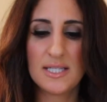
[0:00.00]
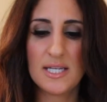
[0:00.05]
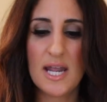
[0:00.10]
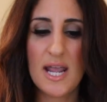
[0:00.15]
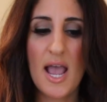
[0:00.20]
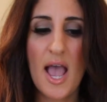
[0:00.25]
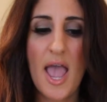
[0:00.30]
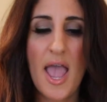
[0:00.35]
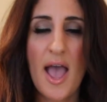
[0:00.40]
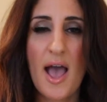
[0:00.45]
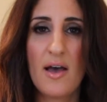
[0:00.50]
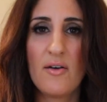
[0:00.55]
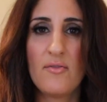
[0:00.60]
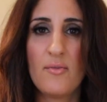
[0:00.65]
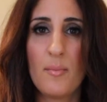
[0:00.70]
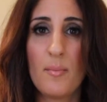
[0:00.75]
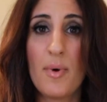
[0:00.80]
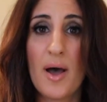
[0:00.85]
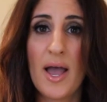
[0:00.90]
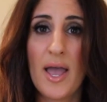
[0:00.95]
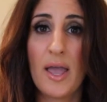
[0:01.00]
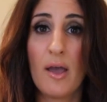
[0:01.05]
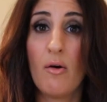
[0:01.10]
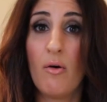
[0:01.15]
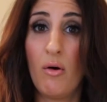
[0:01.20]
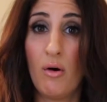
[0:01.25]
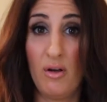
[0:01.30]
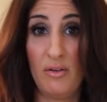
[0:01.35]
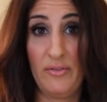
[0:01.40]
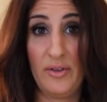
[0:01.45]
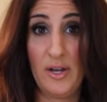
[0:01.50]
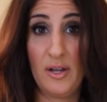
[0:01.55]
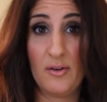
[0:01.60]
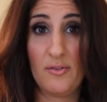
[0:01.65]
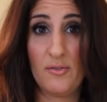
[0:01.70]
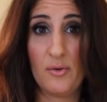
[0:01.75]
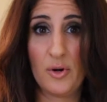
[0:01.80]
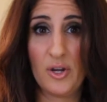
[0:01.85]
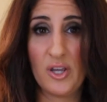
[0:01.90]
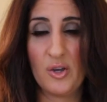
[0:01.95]
Today I have my haul
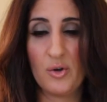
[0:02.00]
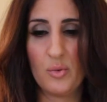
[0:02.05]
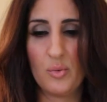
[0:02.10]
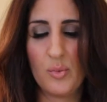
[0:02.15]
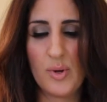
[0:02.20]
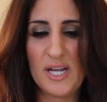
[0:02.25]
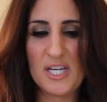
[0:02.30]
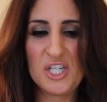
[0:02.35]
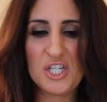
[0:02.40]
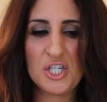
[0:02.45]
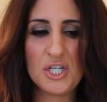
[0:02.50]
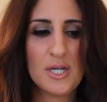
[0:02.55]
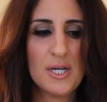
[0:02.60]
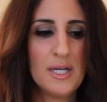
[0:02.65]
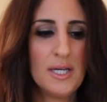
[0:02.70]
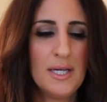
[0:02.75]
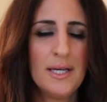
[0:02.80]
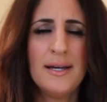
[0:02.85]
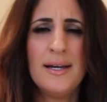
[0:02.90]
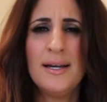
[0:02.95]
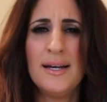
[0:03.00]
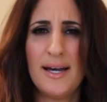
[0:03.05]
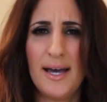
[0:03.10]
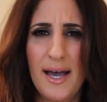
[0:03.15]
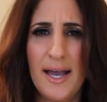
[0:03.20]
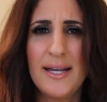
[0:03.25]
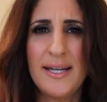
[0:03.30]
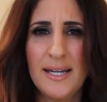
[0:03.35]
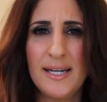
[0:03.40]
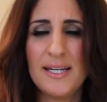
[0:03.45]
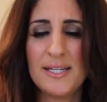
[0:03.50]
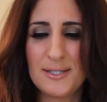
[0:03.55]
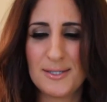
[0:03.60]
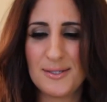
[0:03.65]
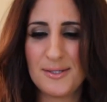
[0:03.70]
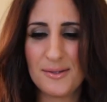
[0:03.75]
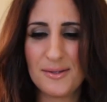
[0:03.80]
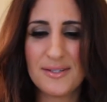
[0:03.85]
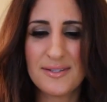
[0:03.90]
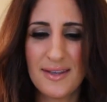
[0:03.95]
video for you, which I needed
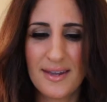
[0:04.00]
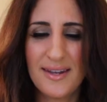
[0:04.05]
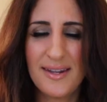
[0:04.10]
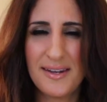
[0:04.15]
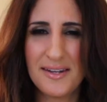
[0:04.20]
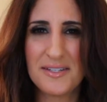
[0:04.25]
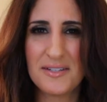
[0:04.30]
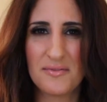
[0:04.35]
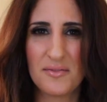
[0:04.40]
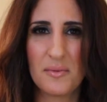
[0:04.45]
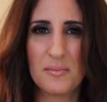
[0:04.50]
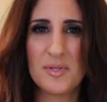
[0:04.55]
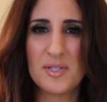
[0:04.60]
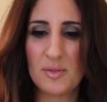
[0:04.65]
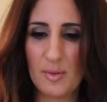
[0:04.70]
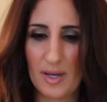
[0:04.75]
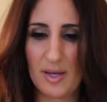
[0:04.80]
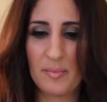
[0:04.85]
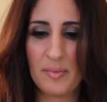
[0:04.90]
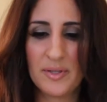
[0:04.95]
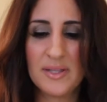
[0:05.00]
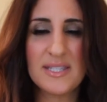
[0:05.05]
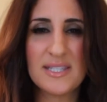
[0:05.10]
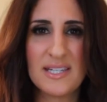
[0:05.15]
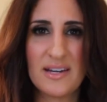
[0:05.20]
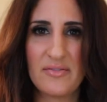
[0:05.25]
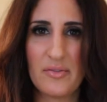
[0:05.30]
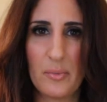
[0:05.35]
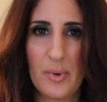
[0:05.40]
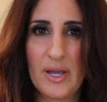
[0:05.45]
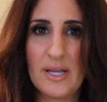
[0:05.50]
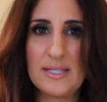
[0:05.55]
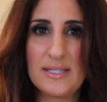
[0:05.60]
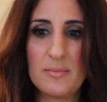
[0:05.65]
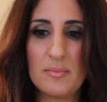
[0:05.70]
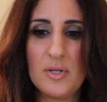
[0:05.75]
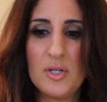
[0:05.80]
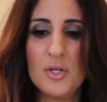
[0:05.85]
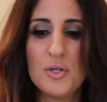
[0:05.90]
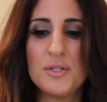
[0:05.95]
to do this. I needed to film this so I could put this stuff away because
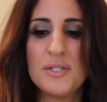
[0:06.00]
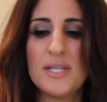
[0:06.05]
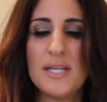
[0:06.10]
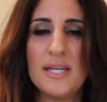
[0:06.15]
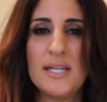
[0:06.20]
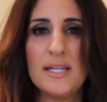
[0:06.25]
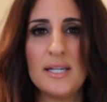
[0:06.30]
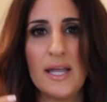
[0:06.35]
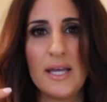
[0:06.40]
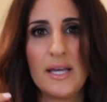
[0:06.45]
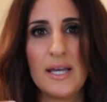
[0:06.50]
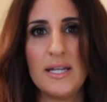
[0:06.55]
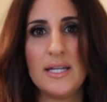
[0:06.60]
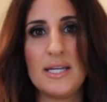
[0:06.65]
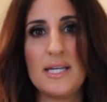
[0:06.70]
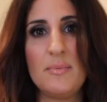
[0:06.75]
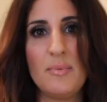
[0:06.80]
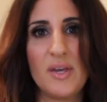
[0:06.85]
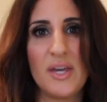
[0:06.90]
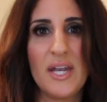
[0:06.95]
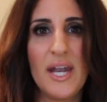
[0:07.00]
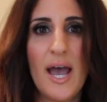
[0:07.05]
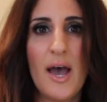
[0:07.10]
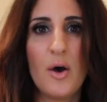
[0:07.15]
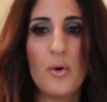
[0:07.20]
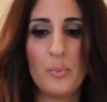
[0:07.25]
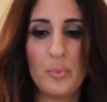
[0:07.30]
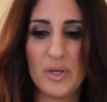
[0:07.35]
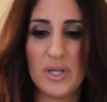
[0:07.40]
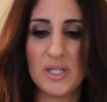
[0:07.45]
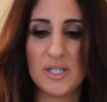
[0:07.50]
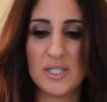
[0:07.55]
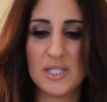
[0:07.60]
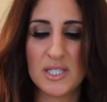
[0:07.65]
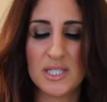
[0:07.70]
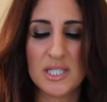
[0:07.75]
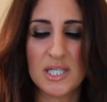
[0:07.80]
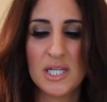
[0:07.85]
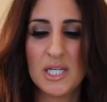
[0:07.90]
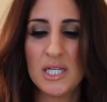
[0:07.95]
I've been using it and like kind of keeping it out
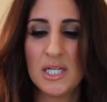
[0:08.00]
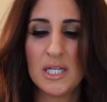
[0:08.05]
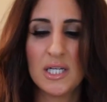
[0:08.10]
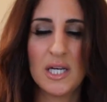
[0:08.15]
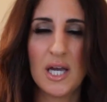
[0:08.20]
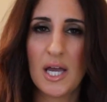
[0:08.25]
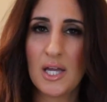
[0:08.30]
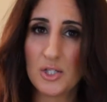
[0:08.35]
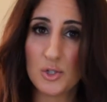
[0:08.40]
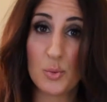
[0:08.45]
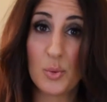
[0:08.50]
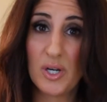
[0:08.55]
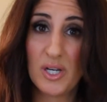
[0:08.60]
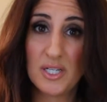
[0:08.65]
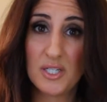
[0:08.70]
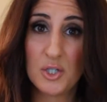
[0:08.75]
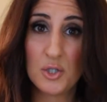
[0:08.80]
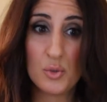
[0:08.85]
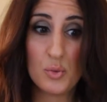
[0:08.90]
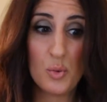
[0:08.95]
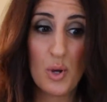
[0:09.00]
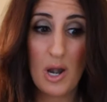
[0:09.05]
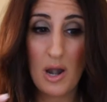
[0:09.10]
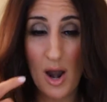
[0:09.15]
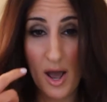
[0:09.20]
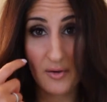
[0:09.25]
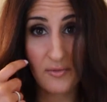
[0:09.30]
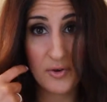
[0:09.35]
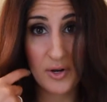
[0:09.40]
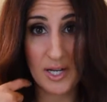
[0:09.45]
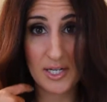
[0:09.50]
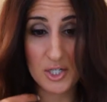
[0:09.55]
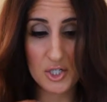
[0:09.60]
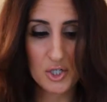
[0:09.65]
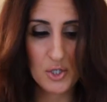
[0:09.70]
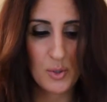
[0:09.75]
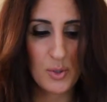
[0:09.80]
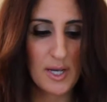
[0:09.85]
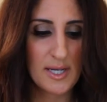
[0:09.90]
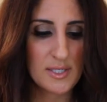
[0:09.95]
because I just wanted to not forget to
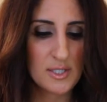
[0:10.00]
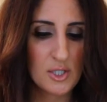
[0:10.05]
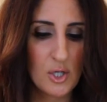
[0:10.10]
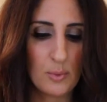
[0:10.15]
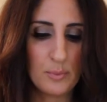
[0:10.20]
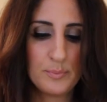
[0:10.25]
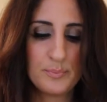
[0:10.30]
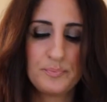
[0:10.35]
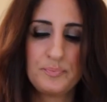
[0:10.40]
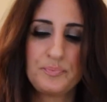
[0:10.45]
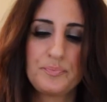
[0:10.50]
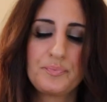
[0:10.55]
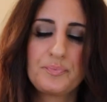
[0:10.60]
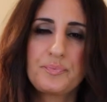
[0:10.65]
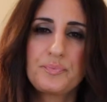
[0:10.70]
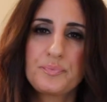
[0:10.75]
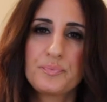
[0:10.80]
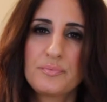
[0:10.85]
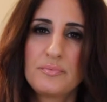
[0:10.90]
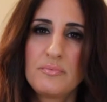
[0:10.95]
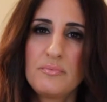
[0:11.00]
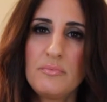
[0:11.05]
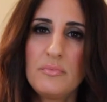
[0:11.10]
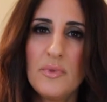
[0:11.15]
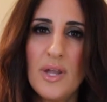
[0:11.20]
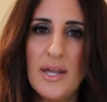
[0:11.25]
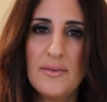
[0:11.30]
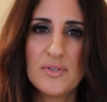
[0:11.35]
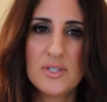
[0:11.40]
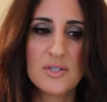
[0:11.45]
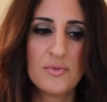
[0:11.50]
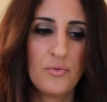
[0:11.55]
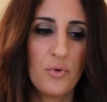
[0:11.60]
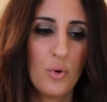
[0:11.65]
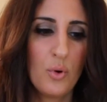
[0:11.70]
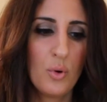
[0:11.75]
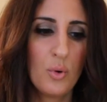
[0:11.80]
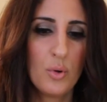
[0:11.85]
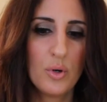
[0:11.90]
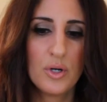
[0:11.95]
show you guys. So I have a
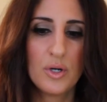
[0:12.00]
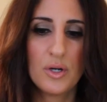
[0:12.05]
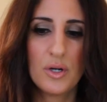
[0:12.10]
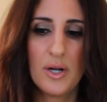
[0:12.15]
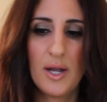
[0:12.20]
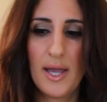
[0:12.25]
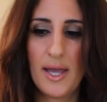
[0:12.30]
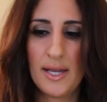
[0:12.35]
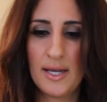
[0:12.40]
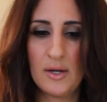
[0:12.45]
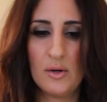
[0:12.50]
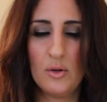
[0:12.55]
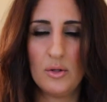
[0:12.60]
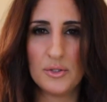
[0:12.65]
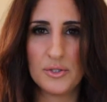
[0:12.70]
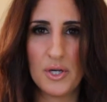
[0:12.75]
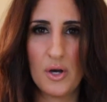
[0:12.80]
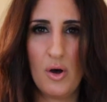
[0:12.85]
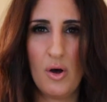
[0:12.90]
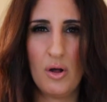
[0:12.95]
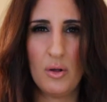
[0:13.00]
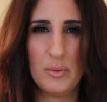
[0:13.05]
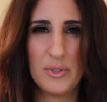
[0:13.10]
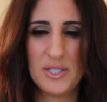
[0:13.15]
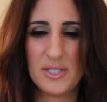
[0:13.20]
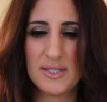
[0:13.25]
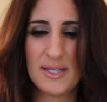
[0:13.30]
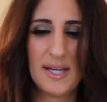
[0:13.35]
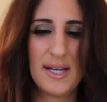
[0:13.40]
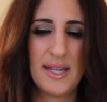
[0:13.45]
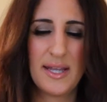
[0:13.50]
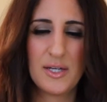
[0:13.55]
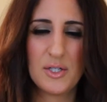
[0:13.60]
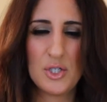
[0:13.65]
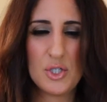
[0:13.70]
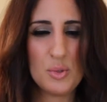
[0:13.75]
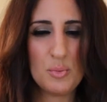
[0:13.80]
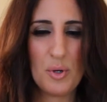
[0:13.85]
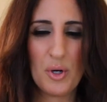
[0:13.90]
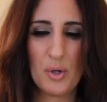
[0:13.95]
Sephora order and an Ulta haul, which is kind of like
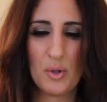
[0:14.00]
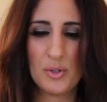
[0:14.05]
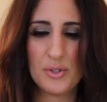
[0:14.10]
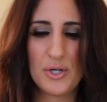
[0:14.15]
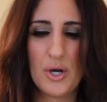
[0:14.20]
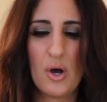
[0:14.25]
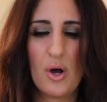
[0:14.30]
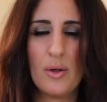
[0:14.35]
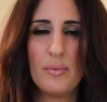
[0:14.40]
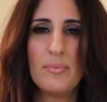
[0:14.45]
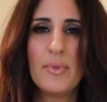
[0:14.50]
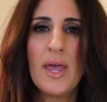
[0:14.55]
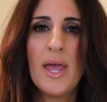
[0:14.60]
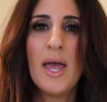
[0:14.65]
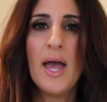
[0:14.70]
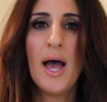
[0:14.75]
a two-part Ulta haul.